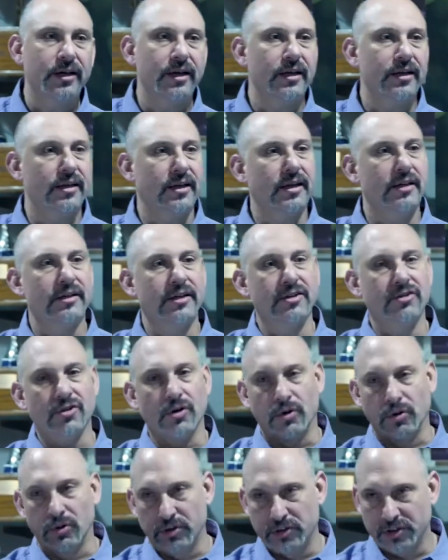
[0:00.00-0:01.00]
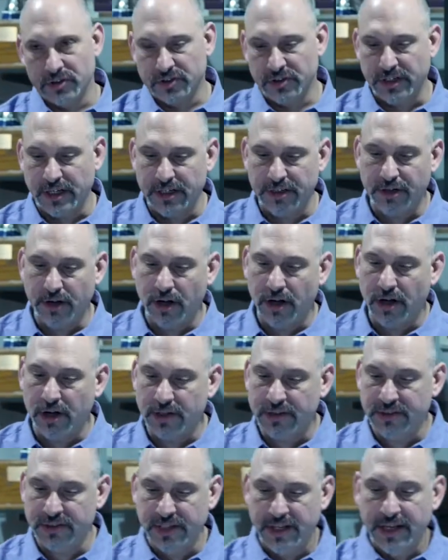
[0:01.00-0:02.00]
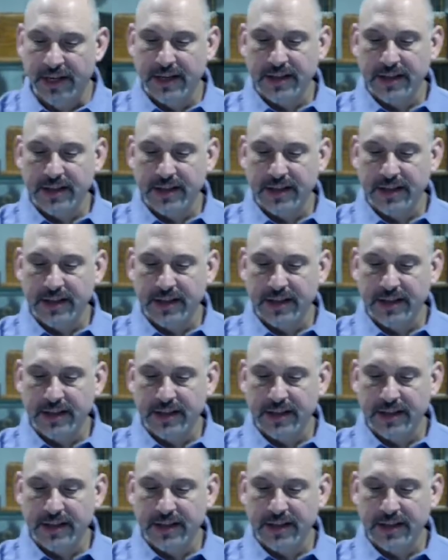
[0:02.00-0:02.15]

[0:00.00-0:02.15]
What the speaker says: in these older stud dogs,